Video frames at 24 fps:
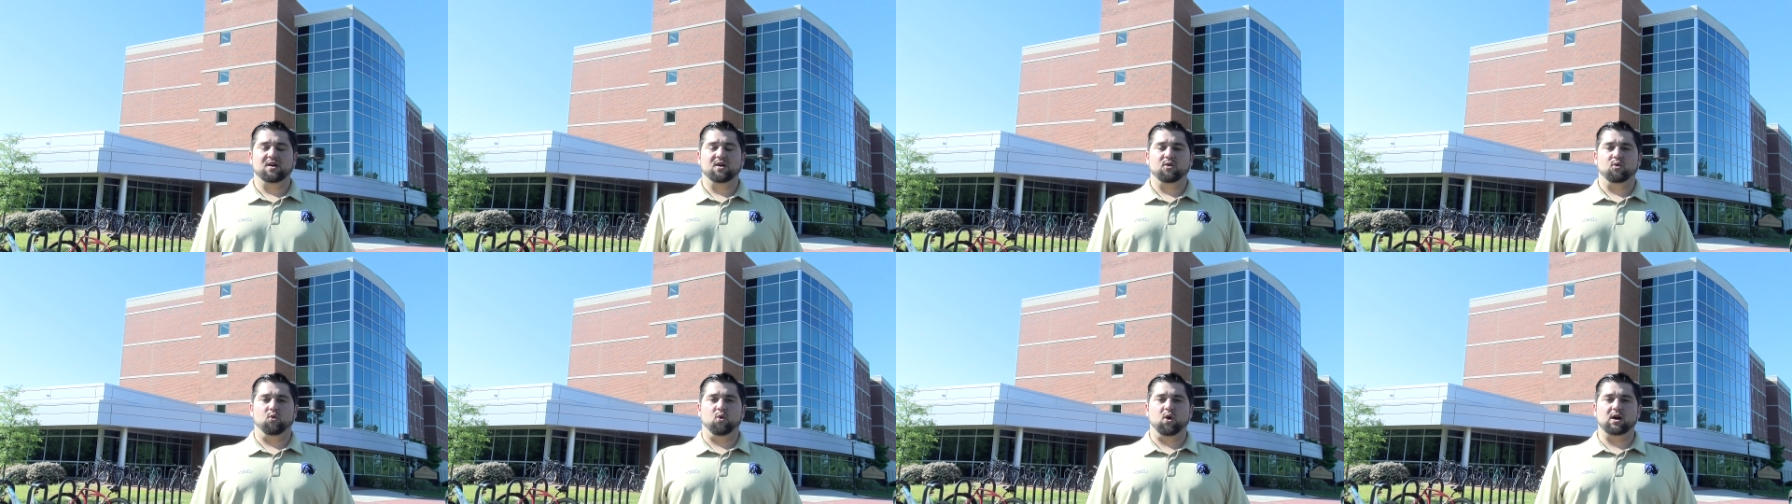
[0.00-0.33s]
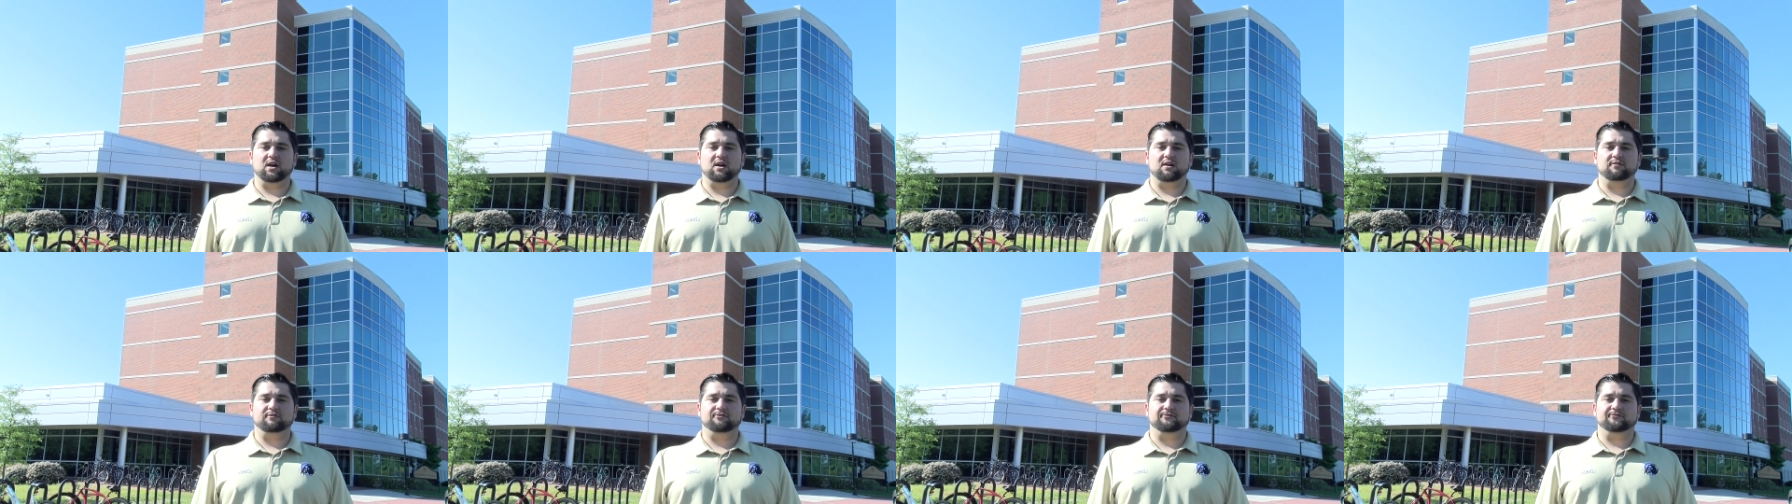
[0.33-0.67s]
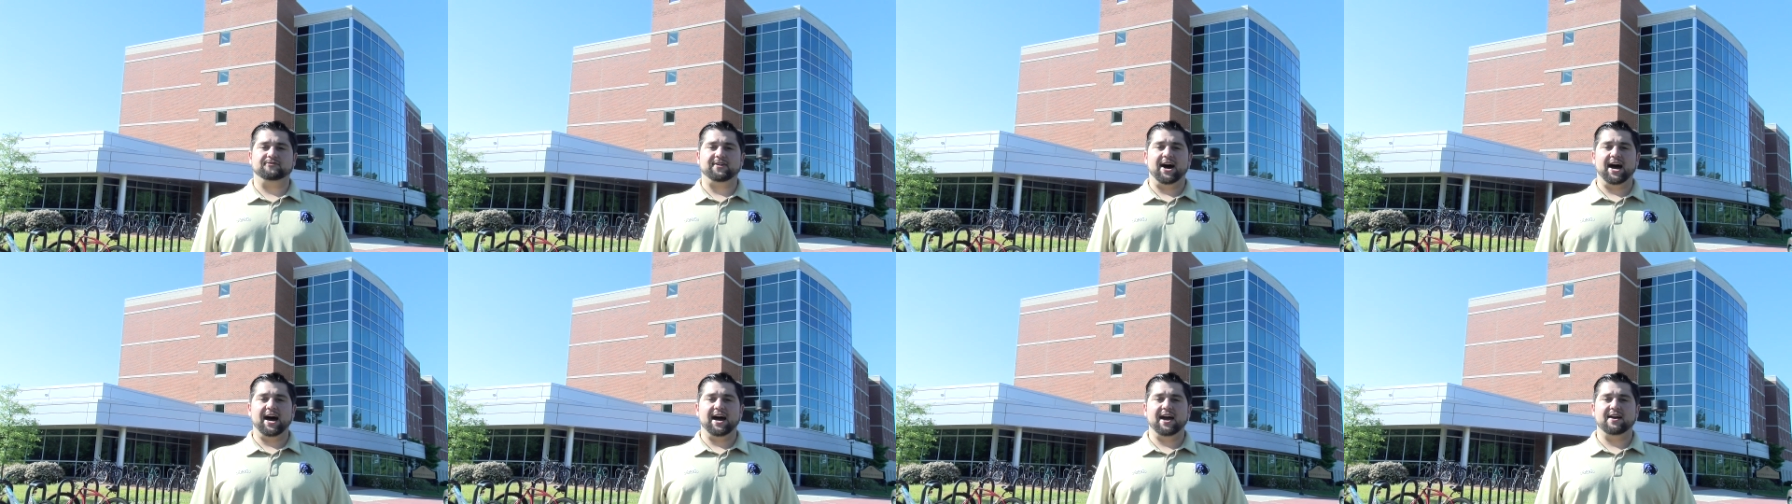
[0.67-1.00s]
one of
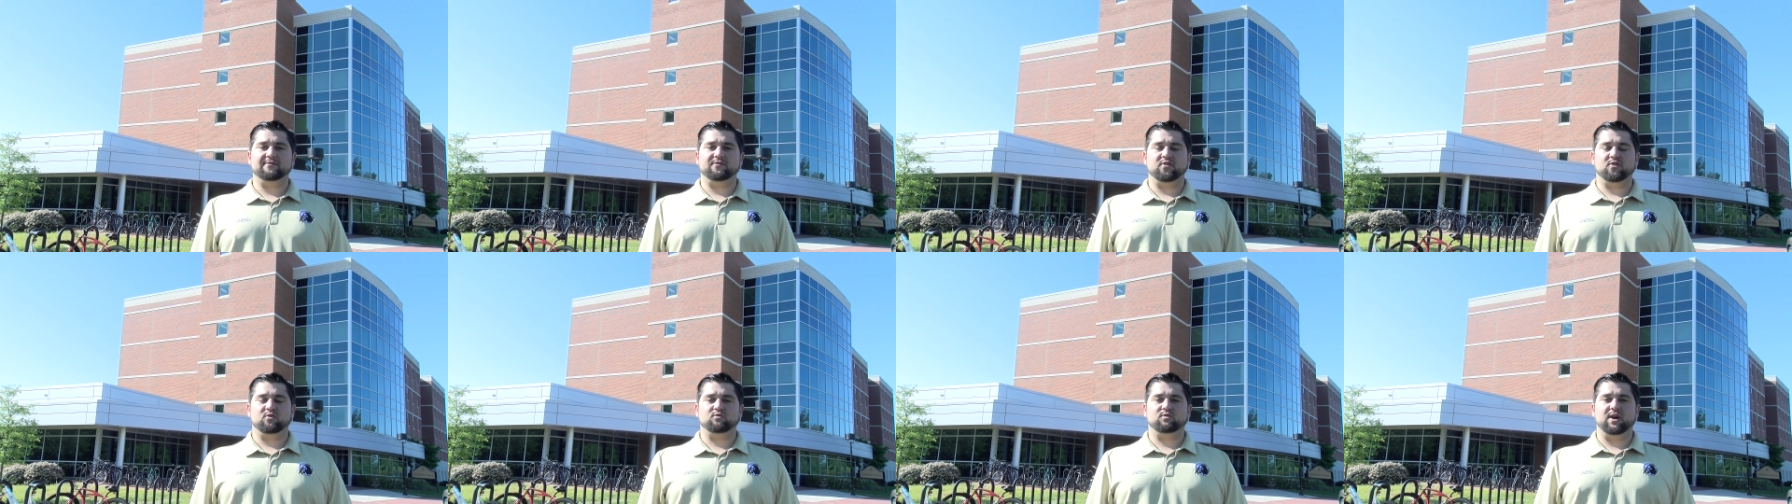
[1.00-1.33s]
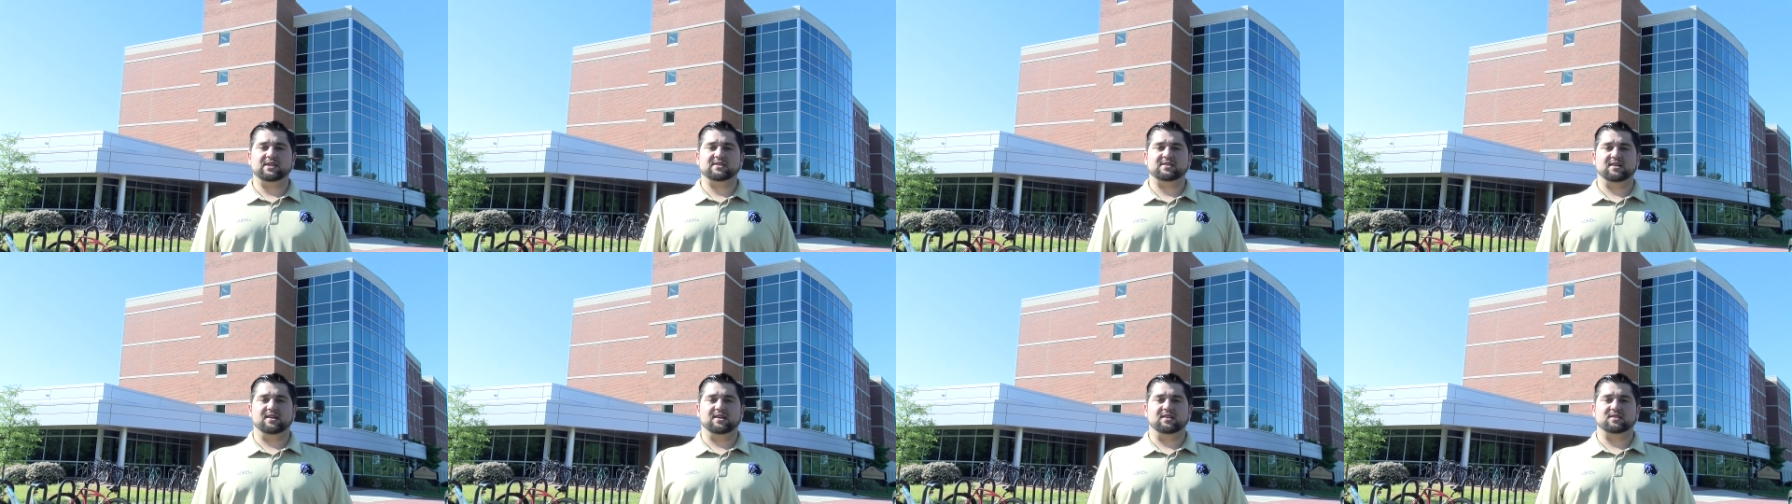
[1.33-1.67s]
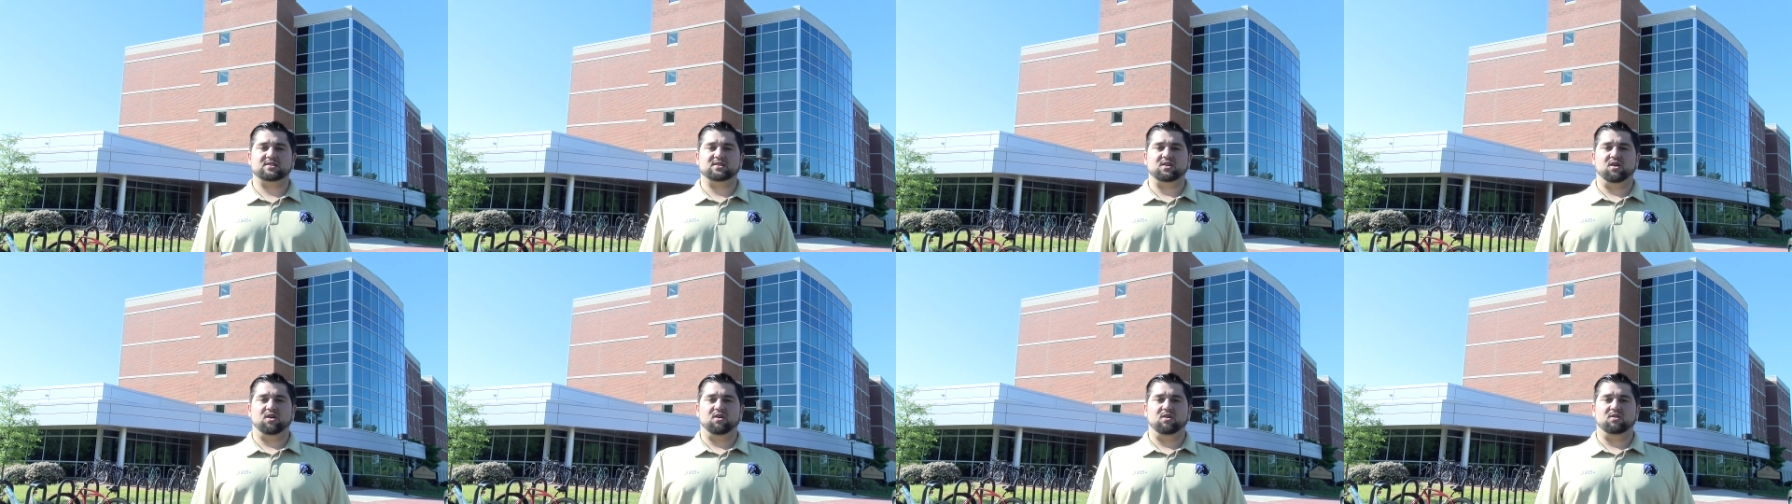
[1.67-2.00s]
five
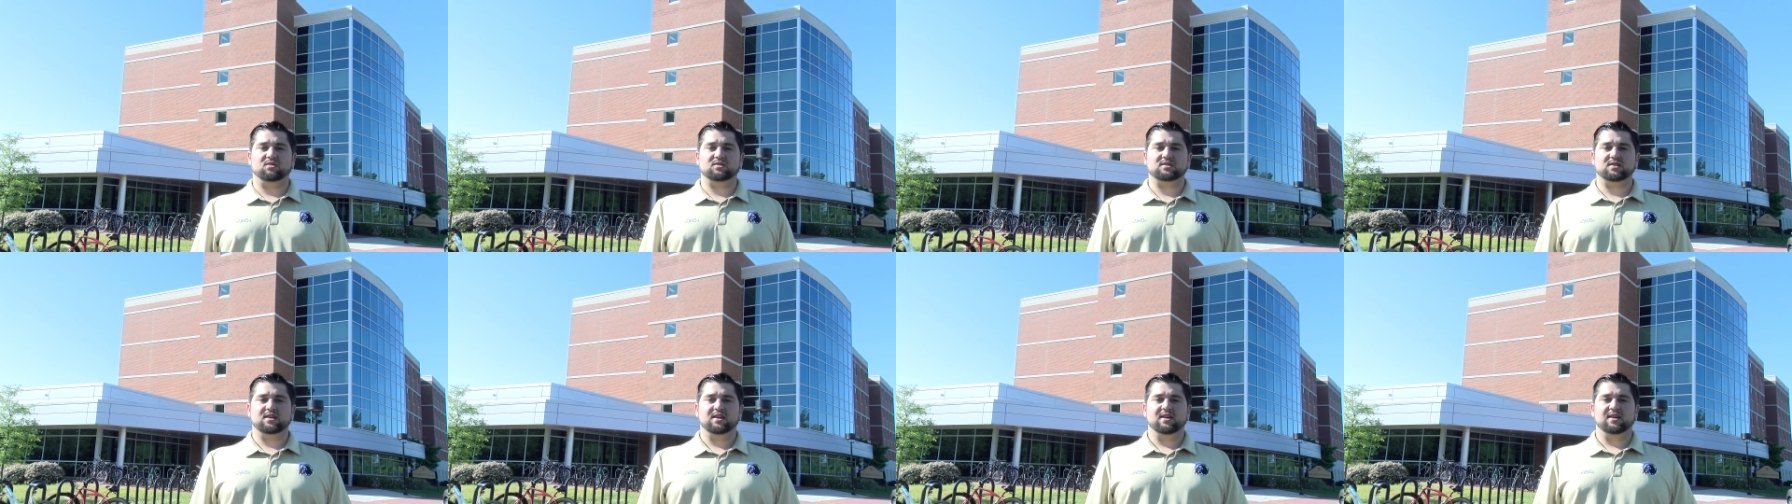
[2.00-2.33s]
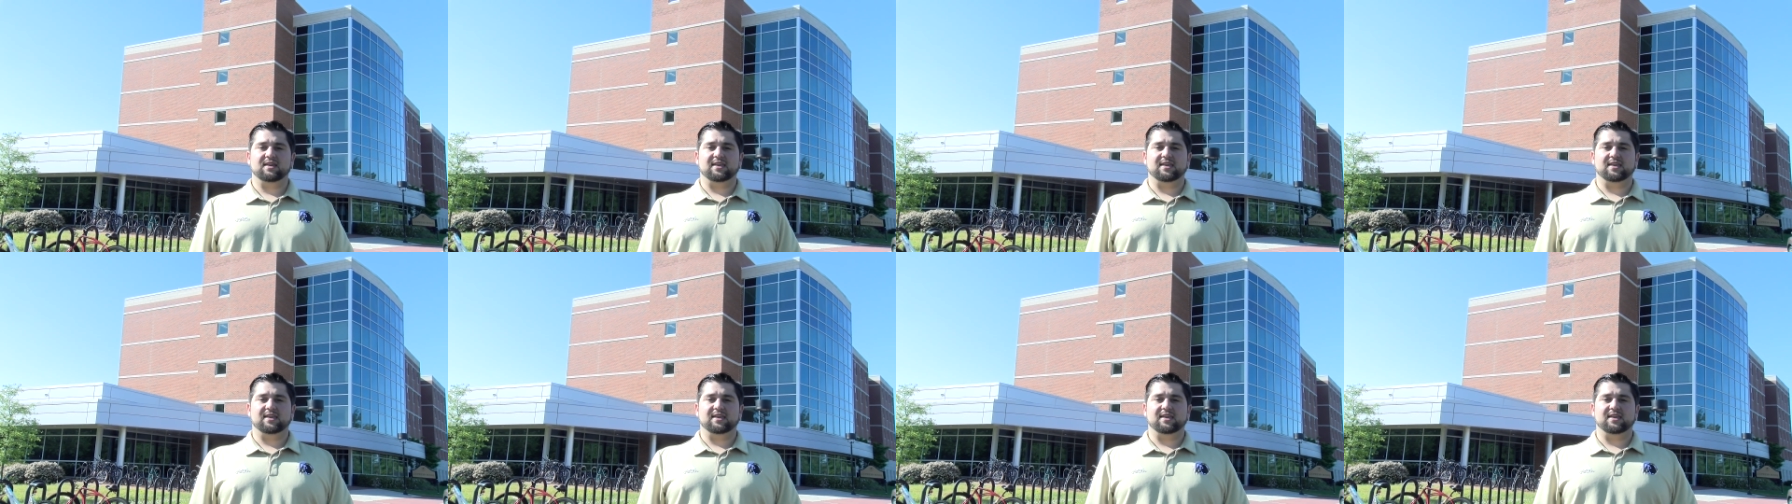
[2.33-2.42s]
residence halls